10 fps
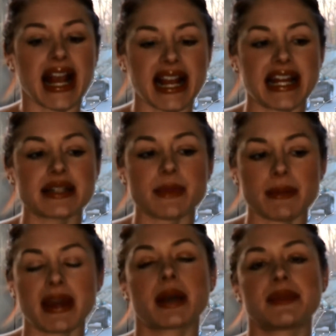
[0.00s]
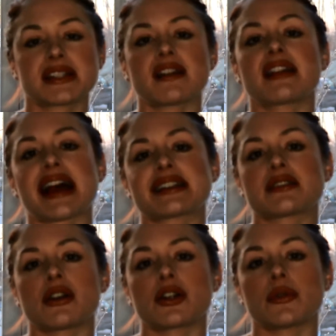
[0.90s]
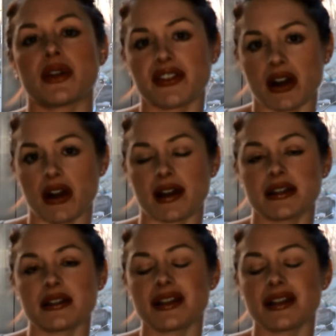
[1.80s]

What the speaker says: and my makeup is going to last longer with it on.